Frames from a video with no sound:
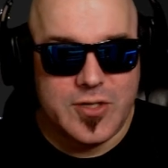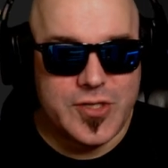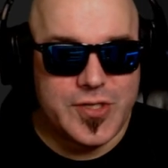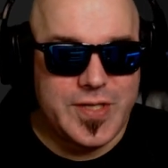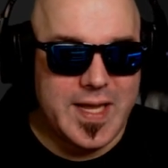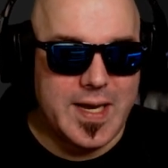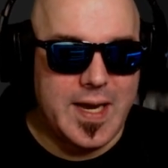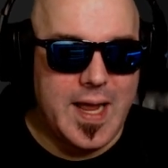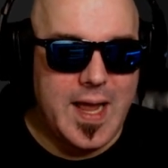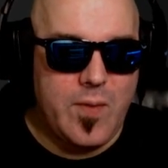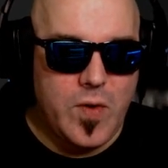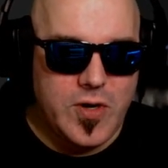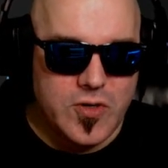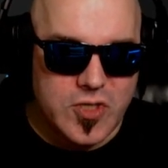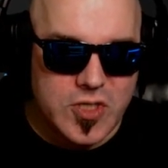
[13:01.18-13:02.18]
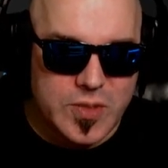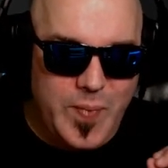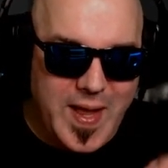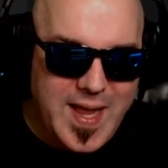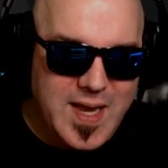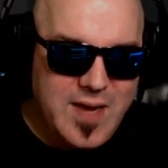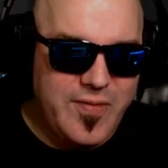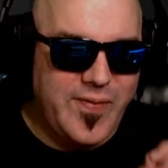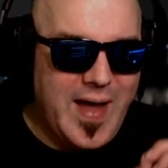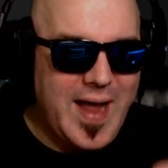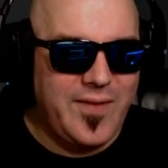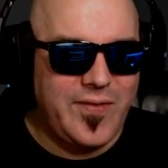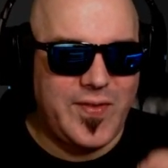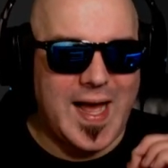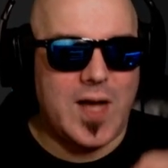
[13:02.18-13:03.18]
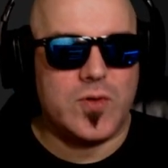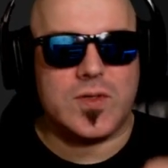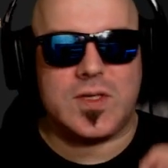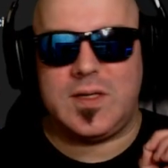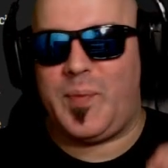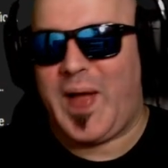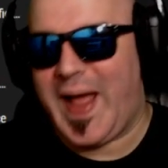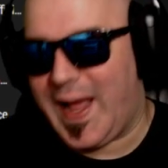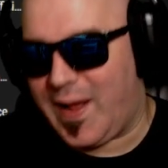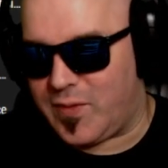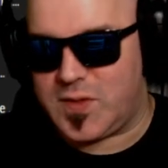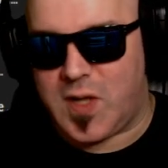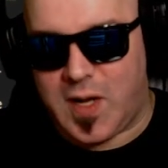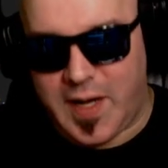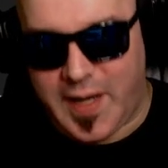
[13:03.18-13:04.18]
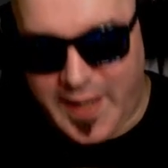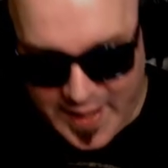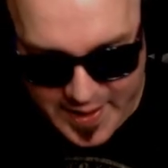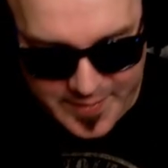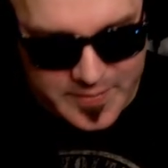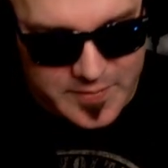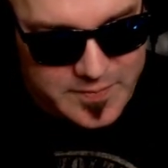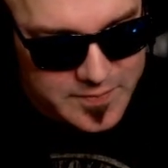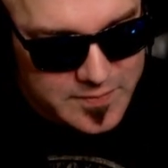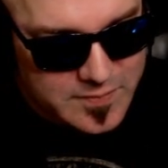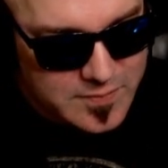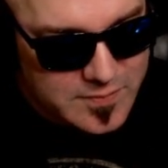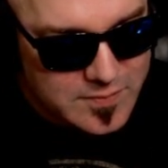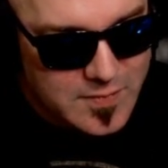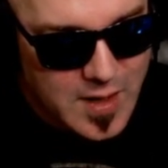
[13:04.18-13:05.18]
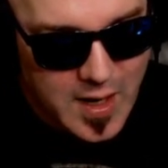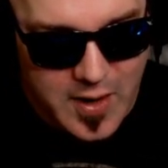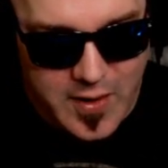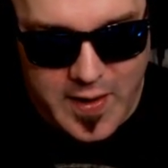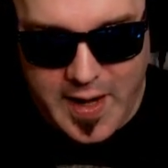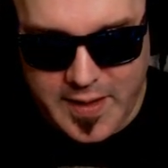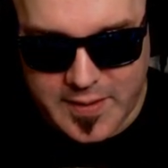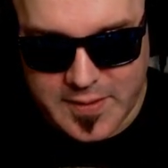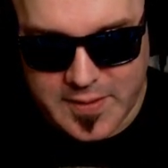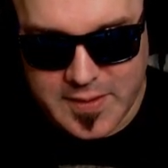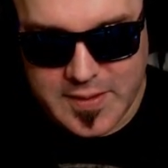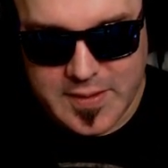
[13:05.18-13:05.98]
understand. And when you spend 5,000 pounds on a game, all right?